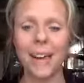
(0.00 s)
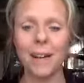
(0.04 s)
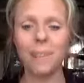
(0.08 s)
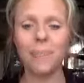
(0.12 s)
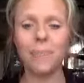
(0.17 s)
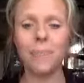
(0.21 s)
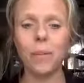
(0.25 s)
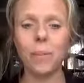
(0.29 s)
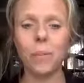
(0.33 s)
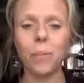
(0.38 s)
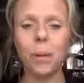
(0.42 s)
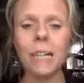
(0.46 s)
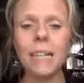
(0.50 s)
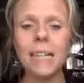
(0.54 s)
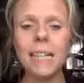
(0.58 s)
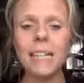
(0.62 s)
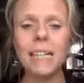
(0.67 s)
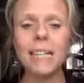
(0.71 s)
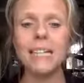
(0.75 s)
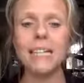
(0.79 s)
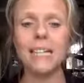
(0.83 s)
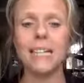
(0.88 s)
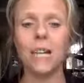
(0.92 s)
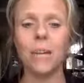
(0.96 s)
yeah,
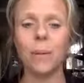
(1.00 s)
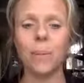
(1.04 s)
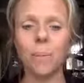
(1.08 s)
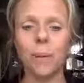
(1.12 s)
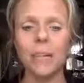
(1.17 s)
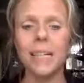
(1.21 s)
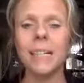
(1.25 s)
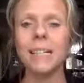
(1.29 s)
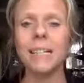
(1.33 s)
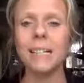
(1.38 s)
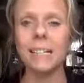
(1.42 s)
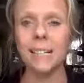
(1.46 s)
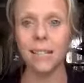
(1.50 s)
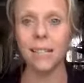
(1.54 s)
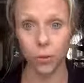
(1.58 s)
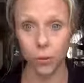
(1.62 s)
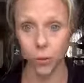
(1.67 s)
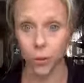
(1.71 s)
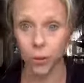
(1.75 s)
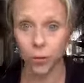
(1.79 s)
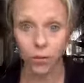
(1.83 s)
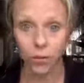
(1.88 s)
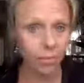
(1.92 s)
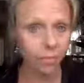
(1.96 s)
please, please
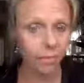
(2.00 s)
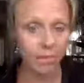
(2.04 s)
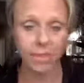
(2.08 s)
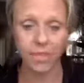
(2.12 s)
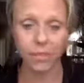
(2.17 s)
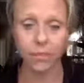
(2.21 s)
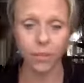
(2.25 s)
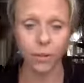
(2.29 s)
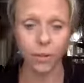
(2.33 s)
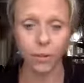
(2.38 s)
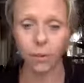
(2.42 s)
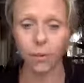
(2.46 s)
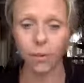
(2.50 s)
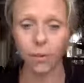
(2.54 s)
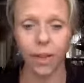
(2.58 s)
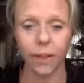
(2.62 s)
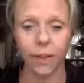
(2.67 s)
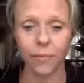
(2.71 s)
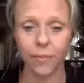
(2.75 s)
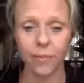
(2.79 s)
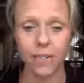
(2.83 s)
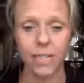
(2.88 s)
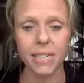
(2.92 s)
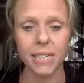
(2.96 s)
do something difficult
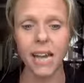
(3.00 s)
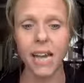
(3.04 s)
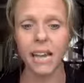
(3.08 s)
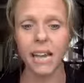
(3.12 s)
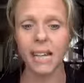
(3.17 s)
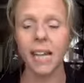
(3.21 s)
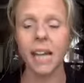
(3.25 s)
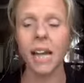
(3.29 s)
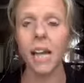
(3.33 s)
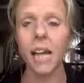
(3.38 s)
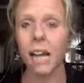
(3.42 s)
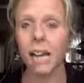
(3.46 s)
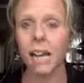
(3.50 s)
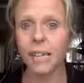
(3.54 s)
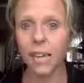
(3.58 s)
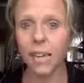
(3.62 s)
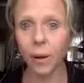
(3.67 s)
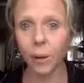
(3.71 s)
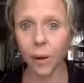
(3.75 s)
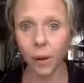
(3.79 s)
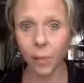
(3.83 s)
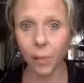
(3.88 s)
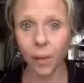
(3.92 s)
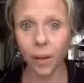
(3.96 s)
every day.
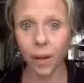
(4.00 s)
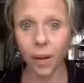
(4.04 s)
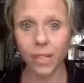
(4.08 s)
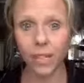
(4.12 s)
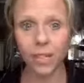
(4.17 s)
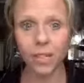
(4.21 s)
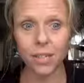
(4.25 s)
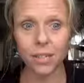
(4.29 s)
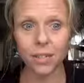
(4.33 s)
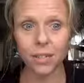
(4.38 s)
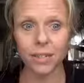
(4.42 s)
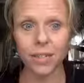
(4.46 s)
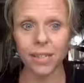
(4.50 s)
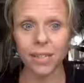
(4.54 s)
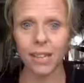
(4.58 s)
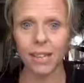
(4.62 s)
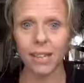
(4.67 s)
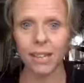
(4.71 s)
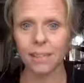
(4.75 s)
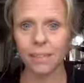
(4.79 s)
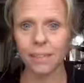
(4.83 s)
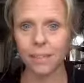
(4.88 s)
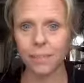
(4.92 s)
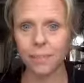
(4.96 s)
Now, I, what I do
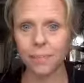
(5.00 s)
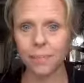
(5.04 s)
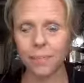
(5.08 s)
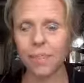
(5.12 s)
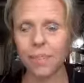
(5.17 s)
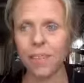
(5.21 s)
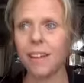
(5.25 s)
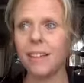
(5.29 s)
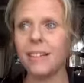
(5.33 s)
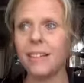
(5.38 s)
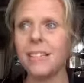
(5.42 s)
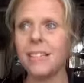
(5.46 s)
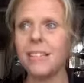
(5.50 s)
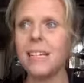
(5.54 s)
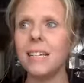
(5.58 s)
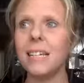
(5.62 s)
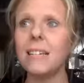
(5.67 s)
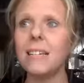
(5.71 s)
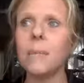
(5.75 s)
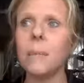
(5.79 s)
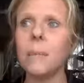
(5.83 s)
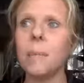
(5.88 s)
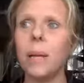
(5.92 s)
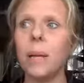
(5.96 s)
say is that I
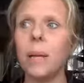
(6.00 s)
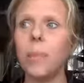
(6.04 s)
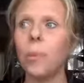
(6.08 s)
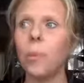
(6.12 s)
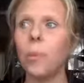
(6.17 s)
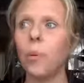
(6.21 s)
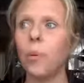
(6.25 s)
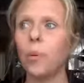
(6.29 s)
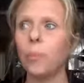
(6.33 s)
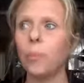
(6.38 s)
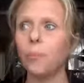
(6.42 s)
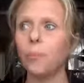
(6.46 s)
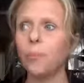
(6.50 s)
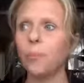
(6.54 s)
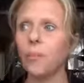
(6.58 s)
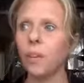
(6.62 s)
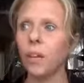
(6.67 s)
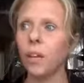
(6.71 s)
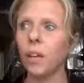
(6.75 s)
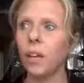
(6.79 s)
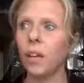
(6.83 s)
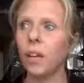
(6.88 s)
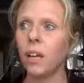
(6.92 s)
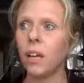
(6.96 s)
see some people
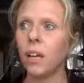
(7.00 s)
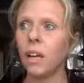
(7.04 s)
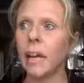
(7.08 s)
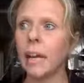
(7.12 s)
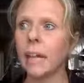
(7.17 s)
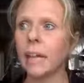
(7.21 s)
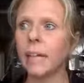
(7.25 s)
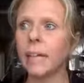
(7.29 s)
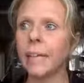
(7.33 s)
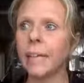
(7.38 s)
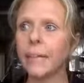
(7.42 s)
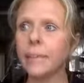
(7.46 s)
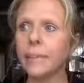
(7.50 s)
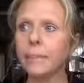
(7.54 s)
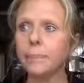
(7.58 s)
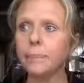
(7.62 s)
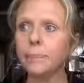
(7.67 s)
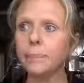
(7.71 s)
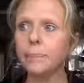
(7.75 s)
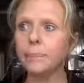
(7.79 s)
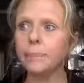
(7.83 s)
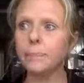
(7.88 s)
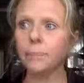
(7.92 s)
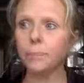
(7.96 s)

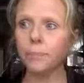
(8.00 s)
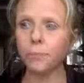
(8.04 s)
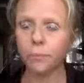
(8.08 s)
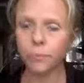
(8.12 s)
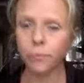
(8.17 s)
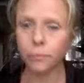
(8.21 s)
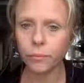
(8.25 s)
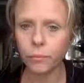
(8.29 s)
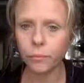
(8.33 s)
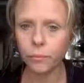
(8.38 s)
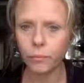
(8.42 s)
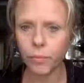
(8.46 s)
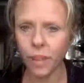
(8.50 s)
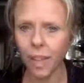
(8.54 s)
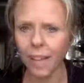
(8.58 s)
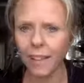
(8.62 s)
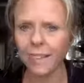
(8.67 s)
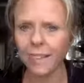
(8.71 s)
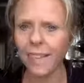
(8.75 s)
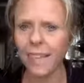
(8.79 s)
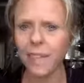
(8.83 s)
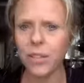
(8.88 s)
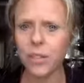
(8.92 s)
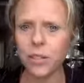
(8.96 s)
um,
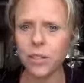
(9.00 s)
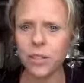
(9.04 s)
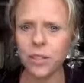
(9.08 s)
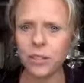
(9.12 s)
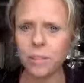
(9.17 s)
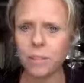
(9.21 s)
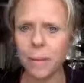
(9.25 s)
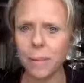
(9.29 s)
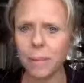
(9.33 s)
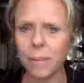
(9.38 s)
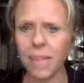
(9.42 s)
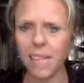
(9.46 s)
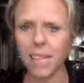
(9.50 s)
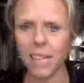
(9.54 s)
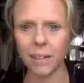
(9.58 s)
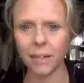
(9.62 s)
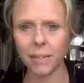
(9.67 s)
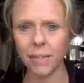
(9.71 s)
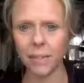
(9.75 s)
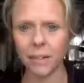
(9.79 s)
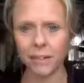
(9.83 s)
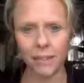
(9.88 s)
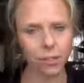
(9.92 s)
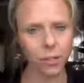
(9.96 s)
and they just maybe
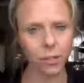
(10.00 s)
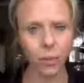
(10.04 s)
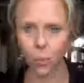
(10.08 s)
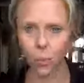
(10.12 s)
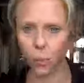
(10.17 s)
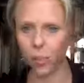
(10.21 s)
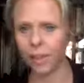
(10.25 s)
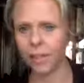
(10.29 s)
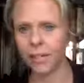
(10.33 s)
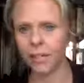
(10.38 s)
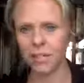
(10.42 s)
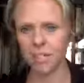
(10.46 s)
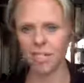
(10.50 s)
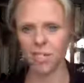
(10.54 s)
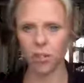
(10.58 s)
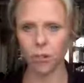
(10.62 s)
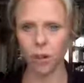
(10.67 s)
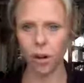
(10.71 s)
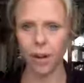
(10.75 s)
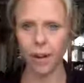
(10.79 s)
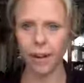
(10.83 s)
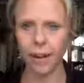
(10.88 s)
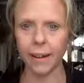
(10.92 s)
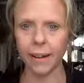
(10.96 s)
give it two weeks
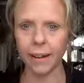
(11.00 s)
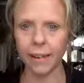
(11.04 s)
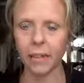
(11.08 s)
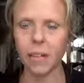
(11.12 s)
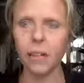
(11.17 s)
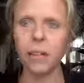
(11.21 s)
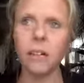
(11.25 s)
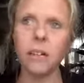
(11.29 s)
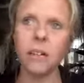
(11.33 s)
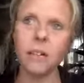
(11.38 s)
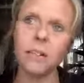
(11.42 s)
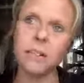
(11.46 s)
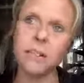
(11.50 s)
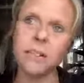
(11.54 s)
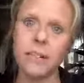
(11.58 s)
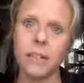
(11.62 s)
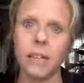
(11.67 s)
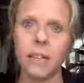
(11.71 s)
try. Oh,